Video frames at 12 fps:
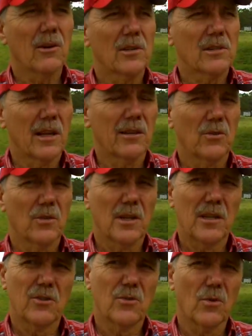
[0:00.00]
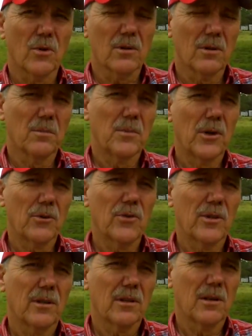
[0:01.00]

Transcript: always like doing a historical approach.